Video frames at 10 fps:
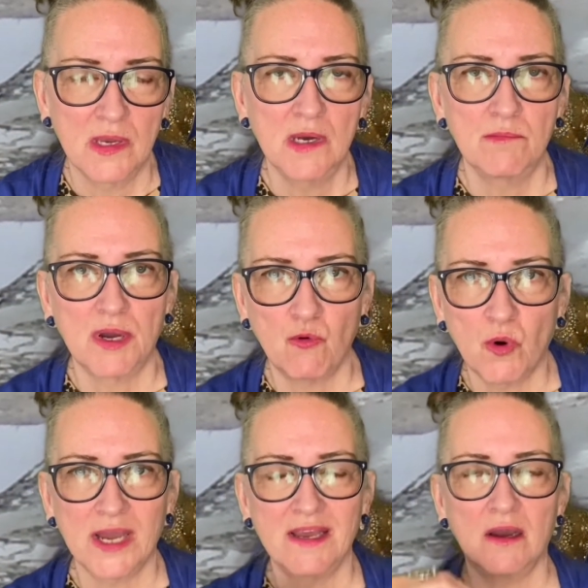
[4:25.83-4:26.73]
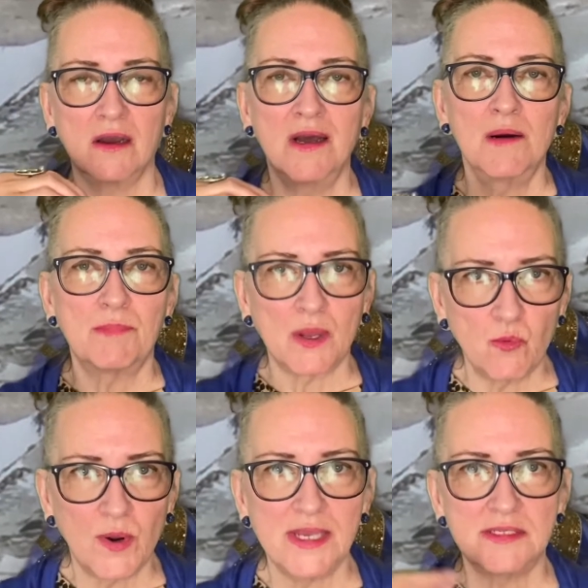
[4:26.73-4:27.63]
by right, by
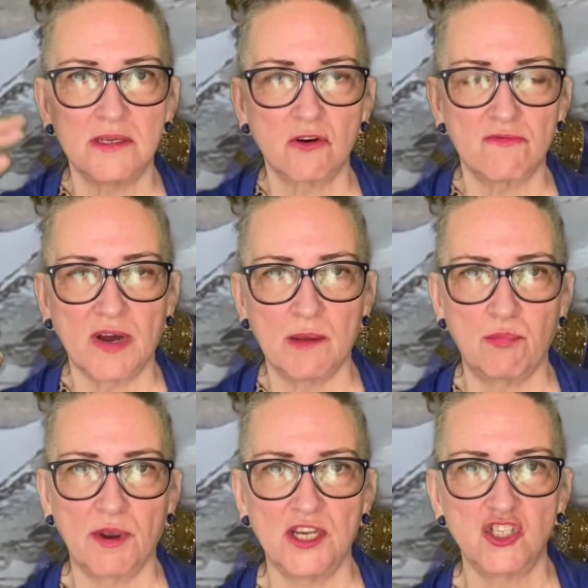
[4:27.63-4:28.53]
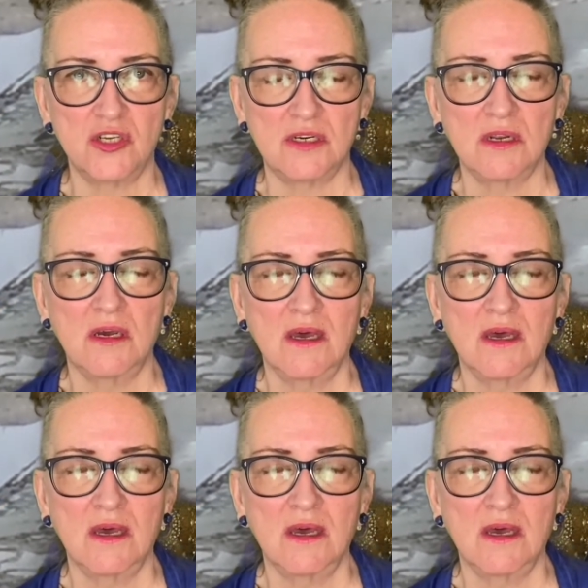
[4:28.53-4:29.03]
raising our vibration